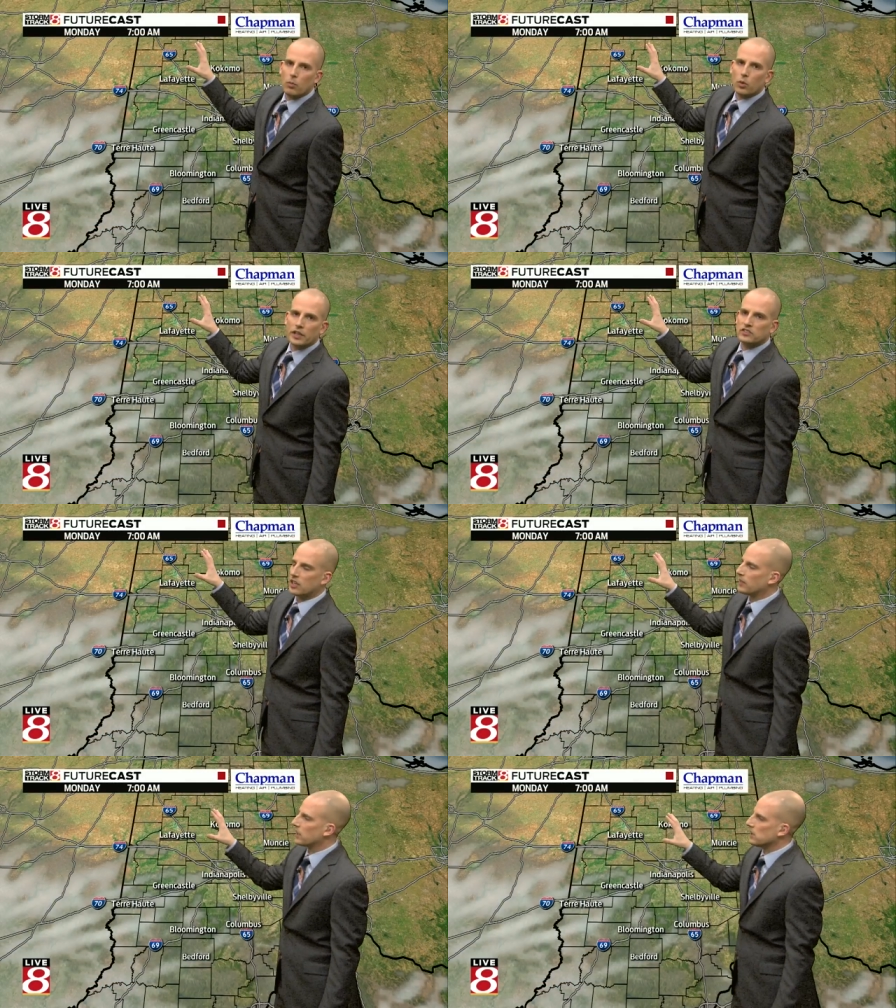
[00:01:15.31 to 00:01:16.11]
morning,
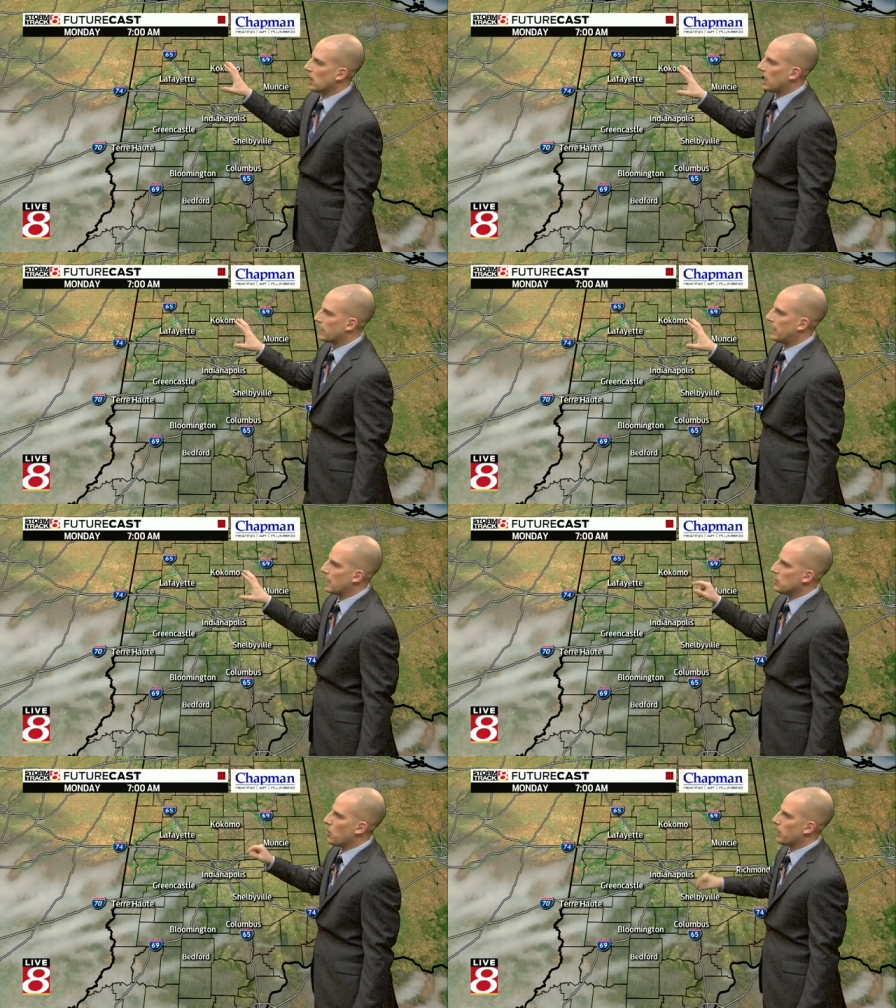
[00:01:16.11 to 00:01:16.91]
7 o'clock.
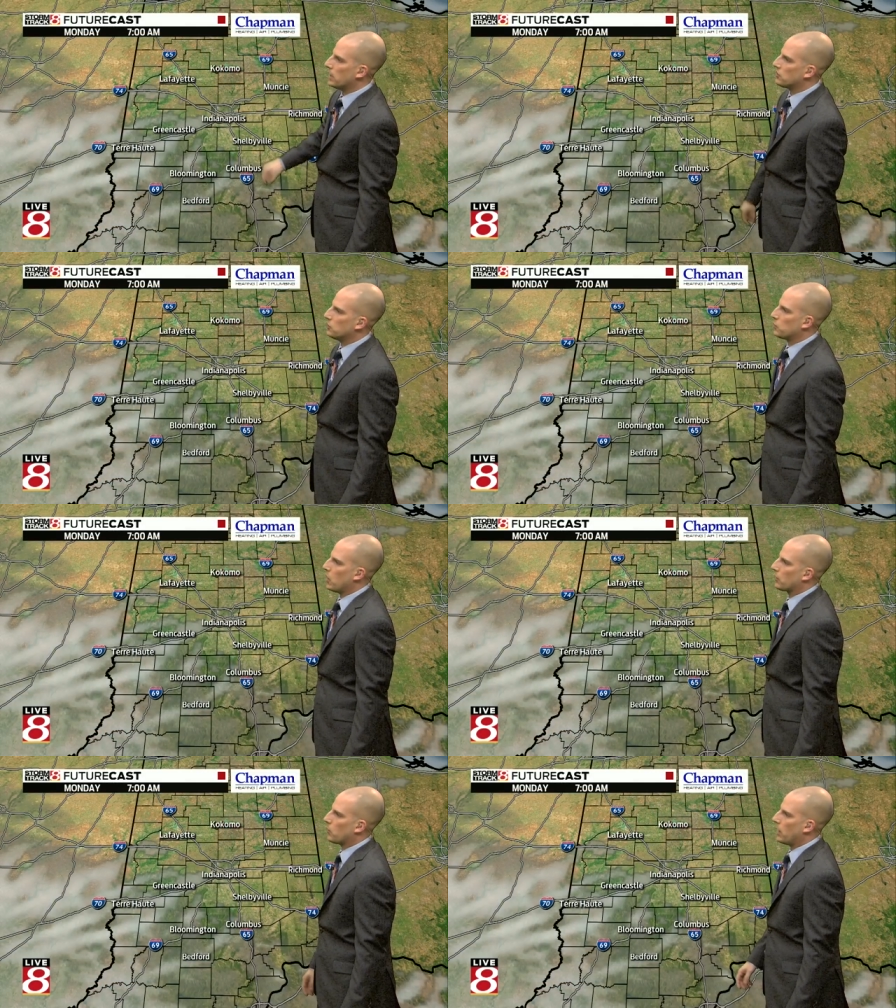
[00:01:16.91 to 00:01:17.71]
Again, no issues
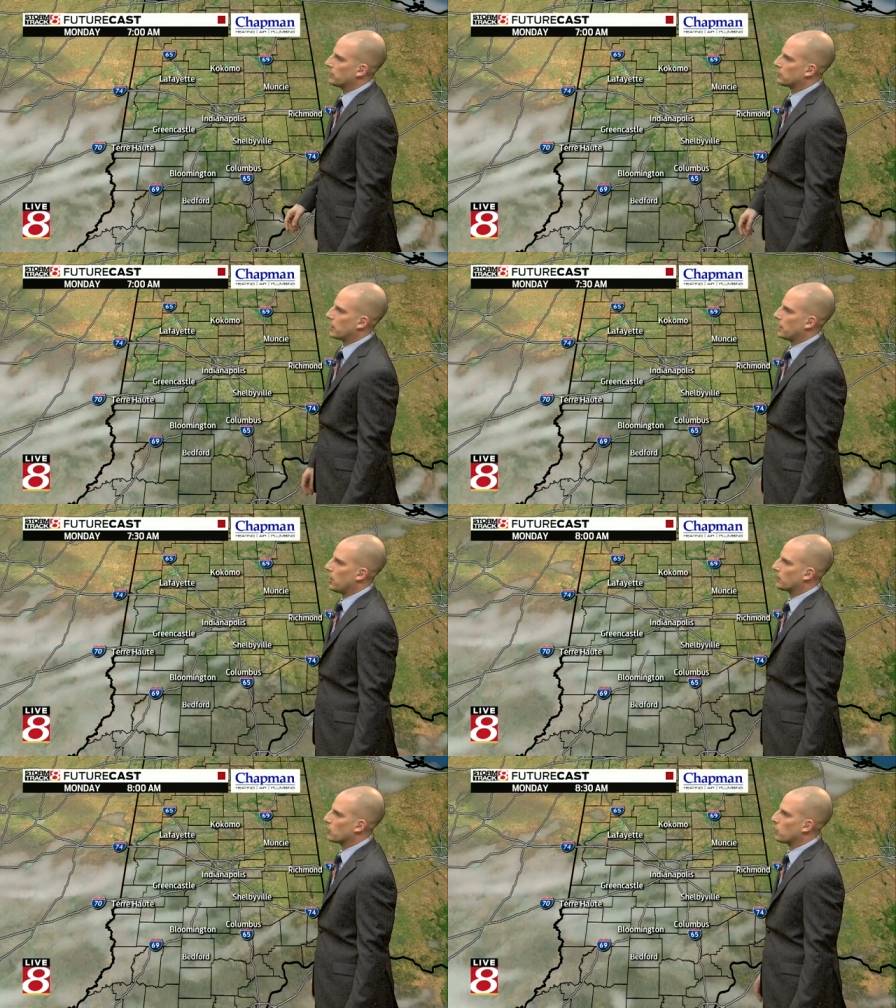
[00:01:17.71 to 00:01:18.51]
weather-wise. You're heading
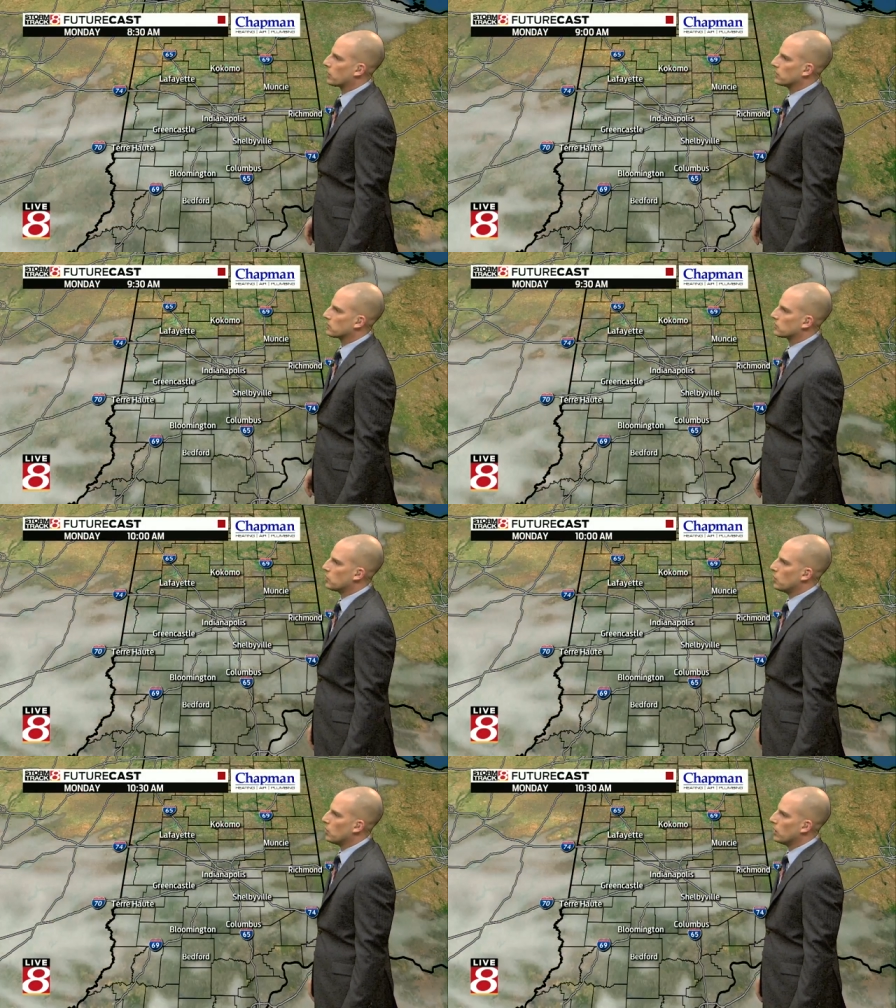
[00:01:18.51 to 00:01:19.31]
off to work and
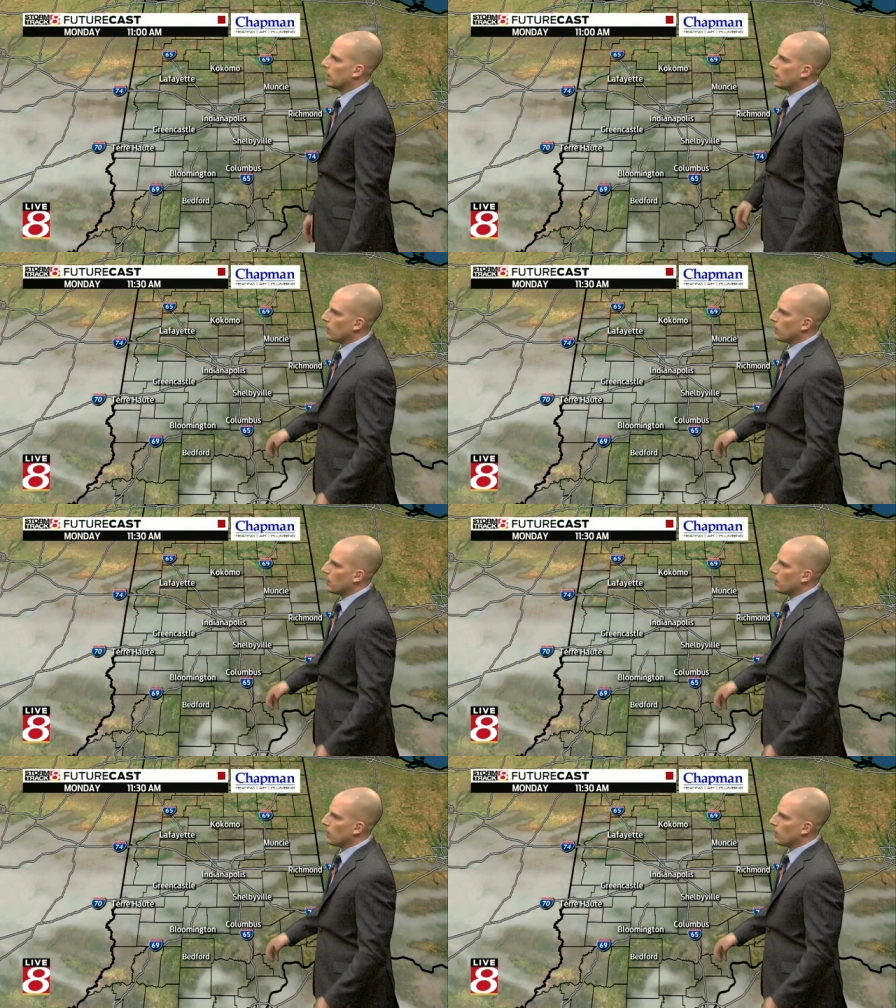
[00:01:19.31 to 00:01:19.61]
school.